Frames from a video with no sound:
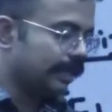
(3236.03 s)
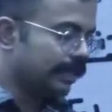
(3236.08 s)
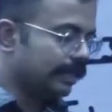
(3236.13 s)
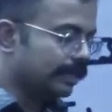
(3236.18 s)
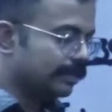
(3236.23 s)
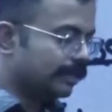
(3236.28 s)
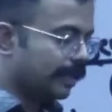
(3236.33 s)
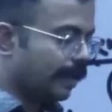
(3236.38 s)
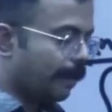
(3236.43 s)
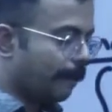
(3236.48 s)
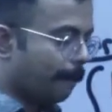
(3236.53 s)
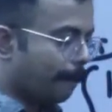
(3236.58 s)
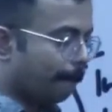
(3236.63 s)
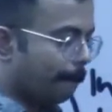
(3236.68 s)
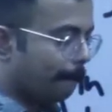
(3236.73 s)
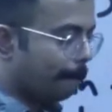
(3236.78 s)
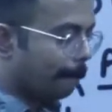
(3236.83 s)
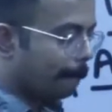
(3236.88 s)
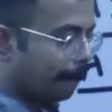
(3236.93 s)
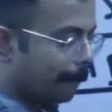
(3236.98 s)
there is a
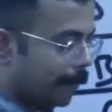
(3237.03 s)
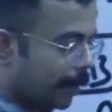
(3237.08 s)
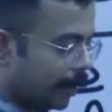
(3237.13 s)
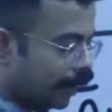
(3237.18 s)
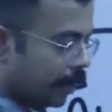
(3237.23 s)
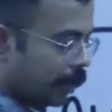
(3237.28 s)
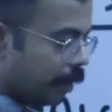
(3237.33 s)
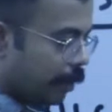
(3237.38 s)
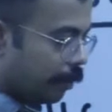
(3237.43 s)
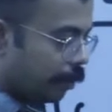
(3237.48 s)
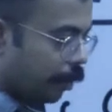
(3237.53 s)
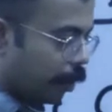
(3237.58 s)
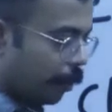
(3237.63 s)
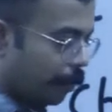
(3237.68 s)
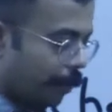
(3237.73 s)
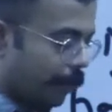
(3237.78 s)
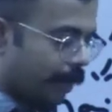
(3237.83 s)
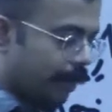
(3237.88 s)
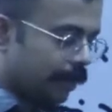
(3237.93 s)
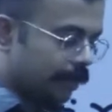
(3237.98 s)

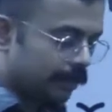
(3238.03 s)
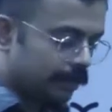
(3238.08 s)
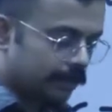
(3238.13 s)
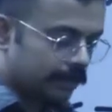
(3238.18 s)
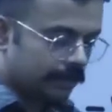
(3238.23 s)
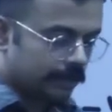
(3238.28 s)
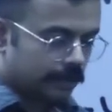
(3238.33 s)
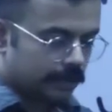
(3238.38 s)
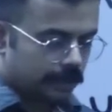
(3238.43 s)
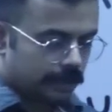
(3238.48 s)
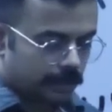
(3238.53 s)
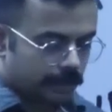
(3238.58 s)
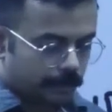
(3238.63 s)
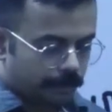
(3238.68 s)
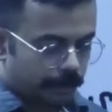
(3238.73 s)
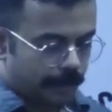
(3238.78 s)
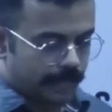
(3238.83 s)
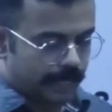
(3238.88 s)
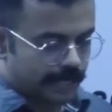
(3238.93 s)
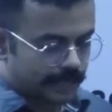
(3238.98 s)
proper
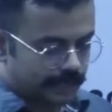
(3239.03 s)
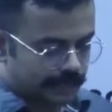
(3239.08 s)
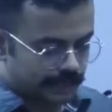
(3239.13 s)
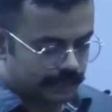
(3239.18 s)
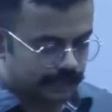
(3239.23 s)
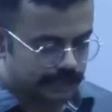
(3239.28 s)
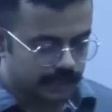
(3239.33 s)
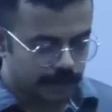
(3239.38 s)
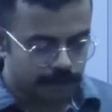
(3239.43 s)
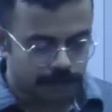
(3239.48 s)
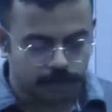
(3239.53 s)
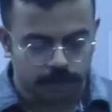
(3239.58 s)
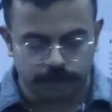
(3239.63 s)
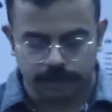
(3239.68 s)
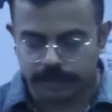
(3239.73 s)
merit system.